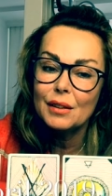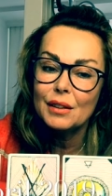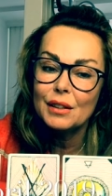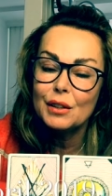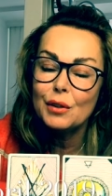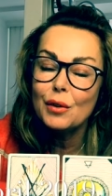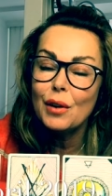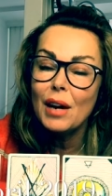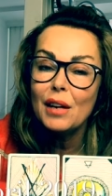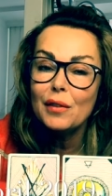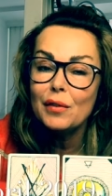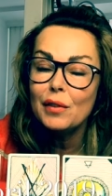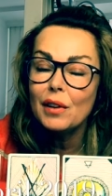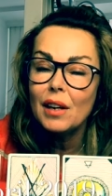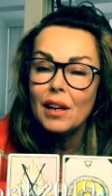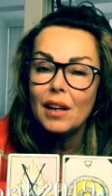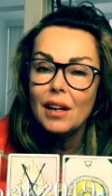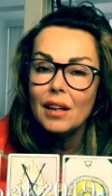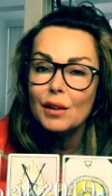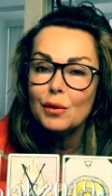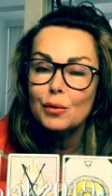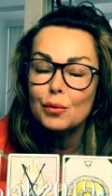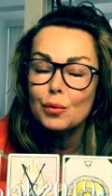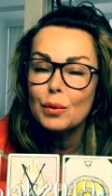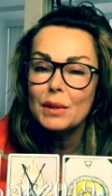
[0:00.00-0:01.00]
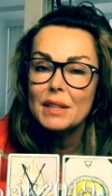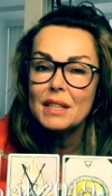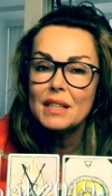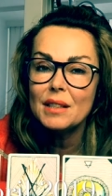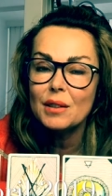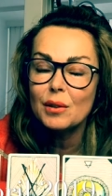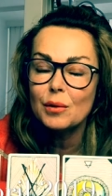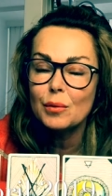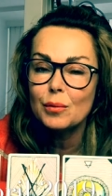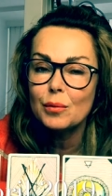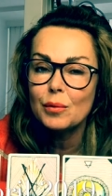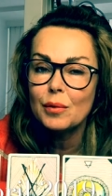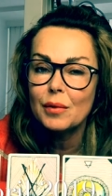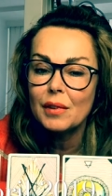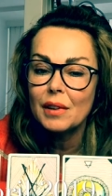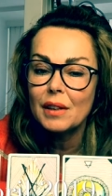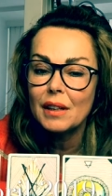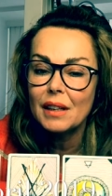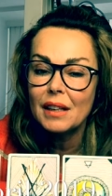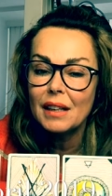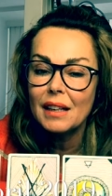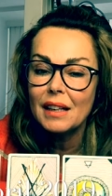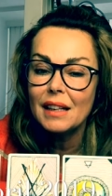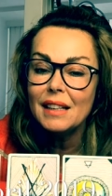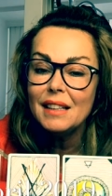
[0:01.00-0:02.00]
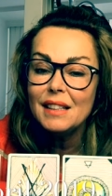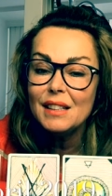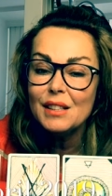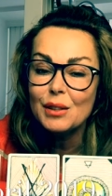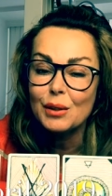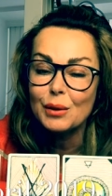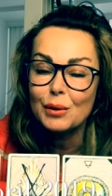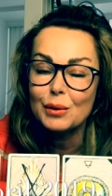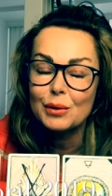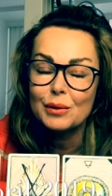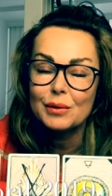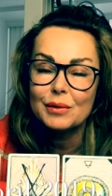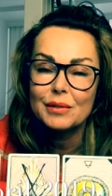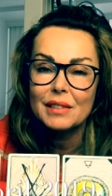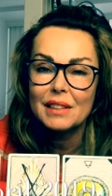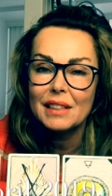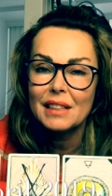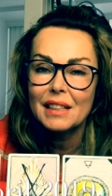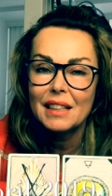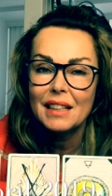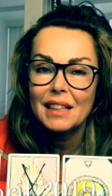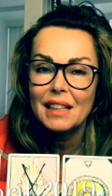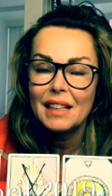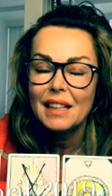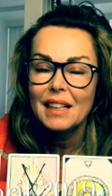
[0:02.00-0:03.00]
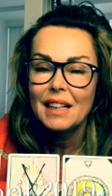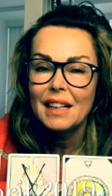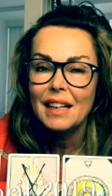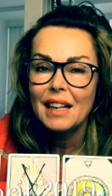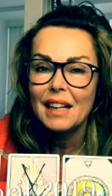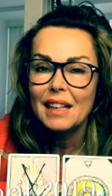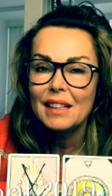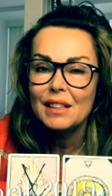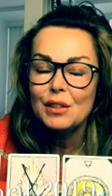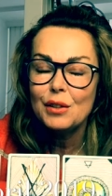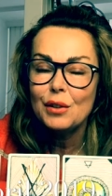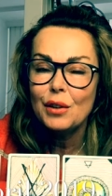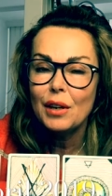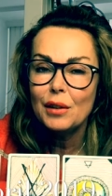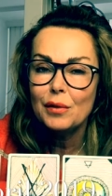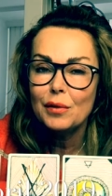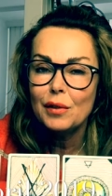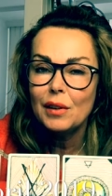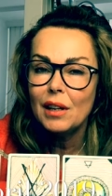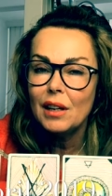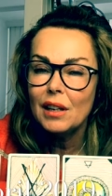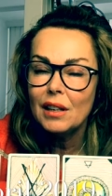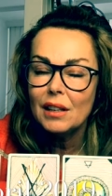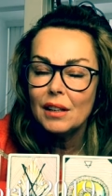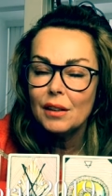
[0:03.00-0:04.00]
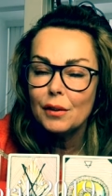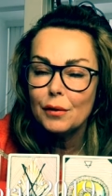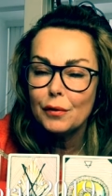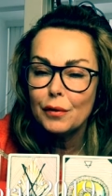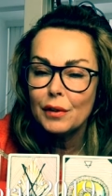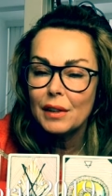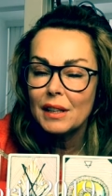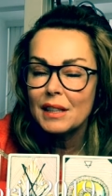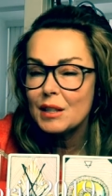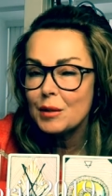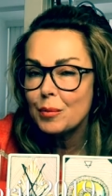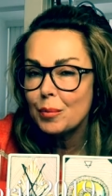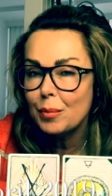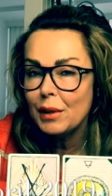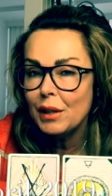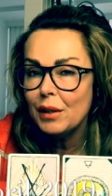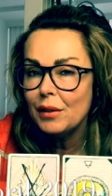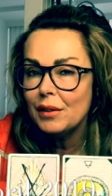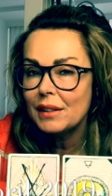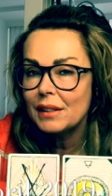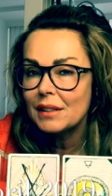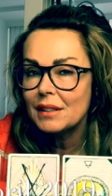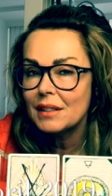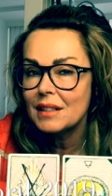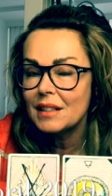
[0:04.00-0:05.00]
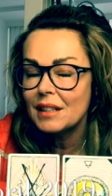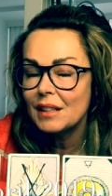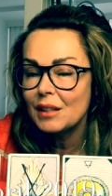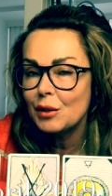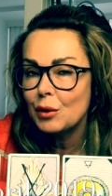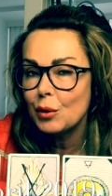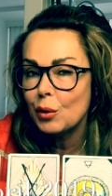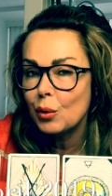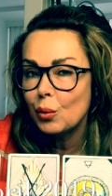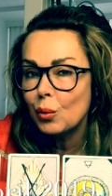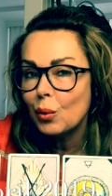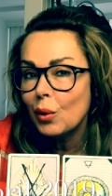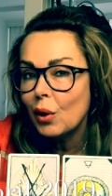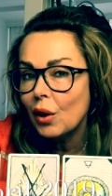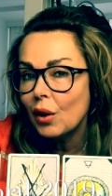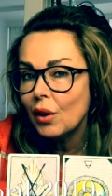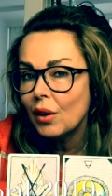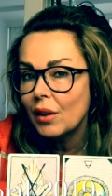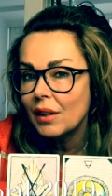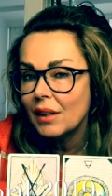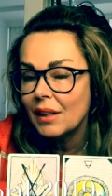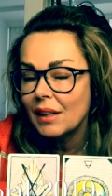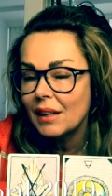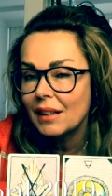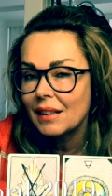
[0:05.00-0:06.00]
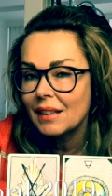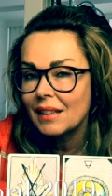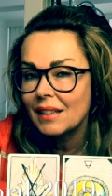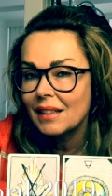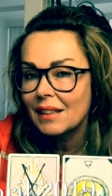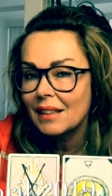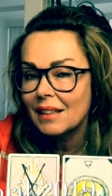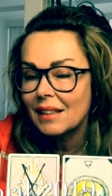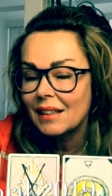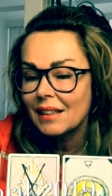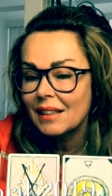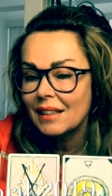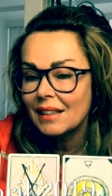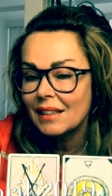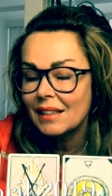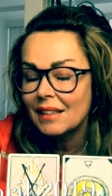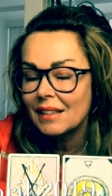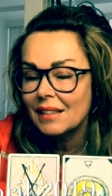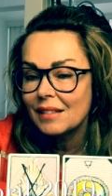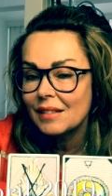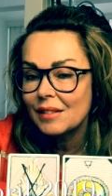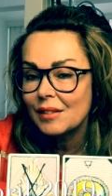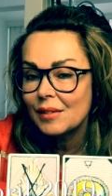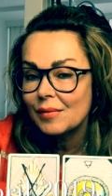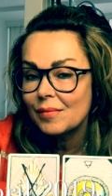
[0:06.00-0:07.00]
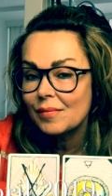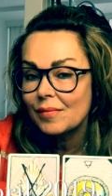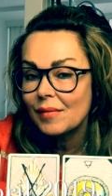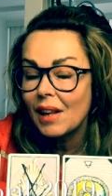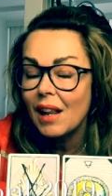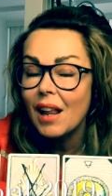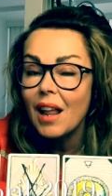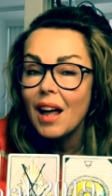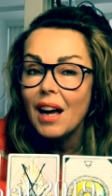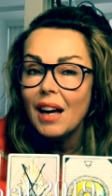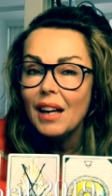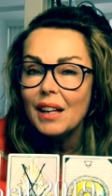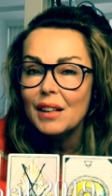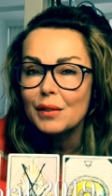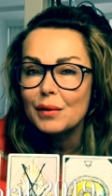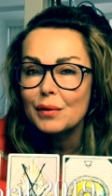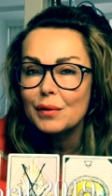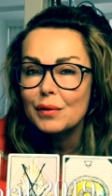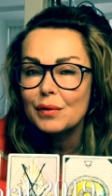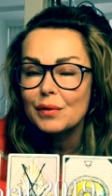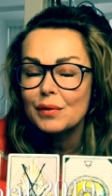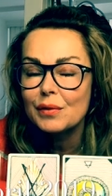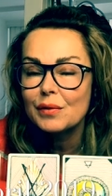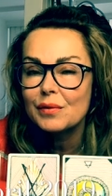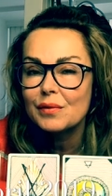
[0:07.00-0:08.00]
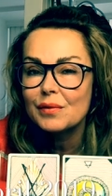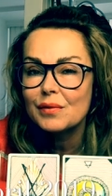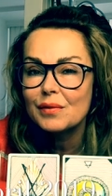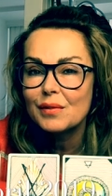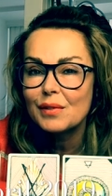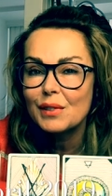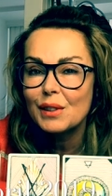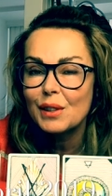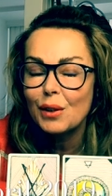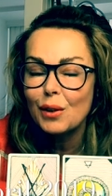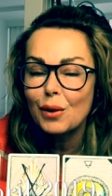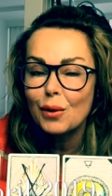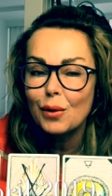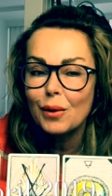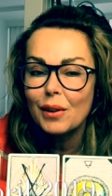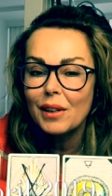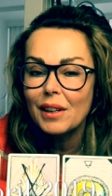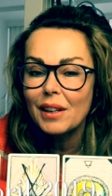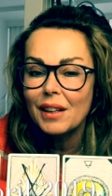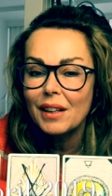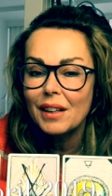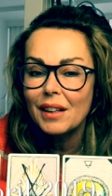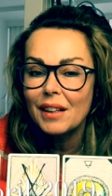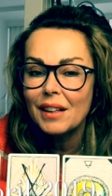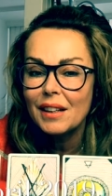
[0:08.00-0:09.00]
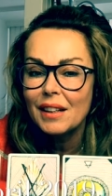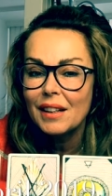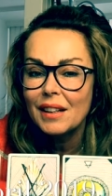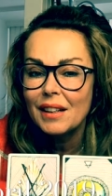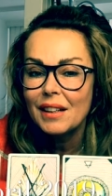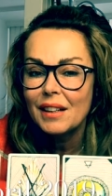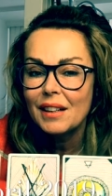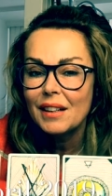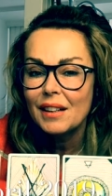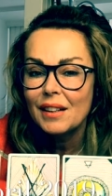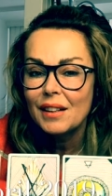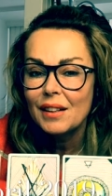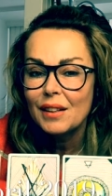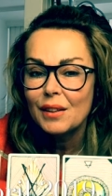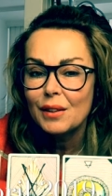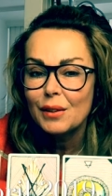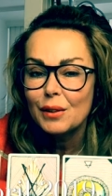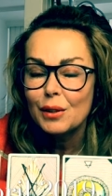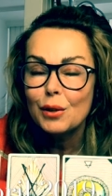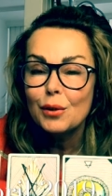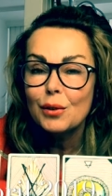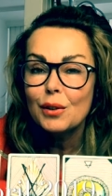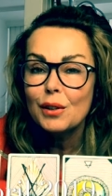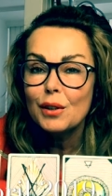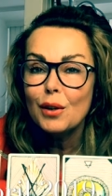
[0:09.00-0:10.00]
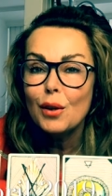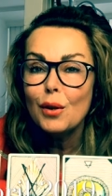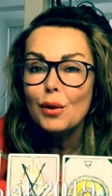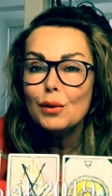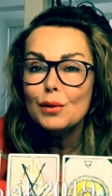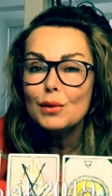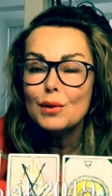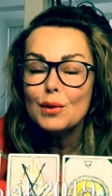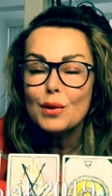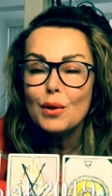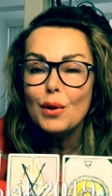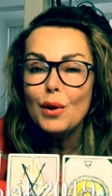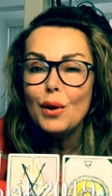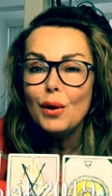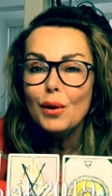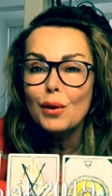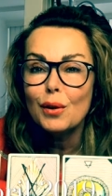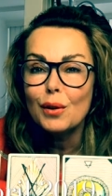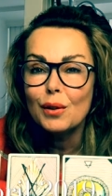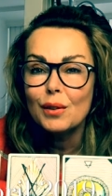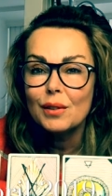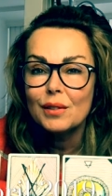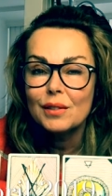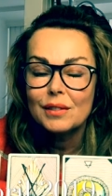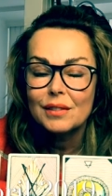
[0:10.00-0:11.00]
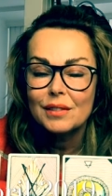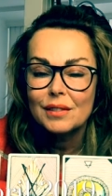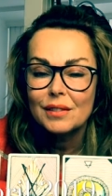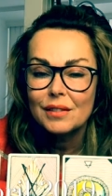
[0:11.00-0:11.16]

You have a lot of wisdom in you. And you have a lot of experience in your work and in life. You're an old soul.